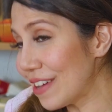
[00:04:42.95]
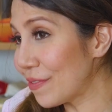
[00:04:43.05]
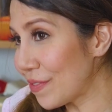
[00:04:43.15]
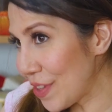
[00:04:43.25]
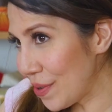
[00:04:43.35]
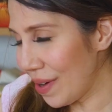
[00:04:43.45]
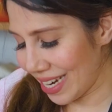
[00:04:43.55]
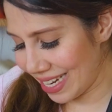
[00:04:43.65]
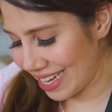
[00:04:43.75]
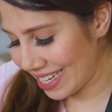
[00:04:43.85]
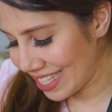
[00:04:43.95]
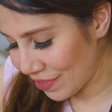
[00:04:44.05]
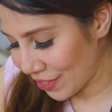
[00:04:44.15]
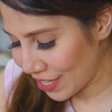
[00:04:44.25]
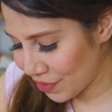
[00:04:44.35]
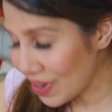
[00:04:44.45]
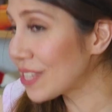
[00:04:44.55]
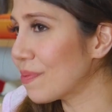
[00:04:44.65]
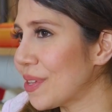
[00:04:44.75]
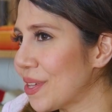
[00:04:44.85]
a few onions for this
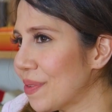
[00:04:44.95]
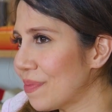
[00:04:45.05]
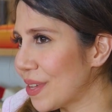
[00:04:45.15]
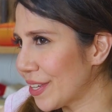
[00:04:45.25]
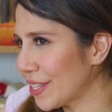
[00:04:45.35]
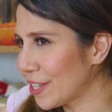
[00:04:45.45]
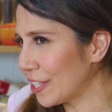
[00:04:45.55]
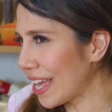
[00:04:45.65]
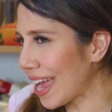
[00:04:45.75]
recipe because it'll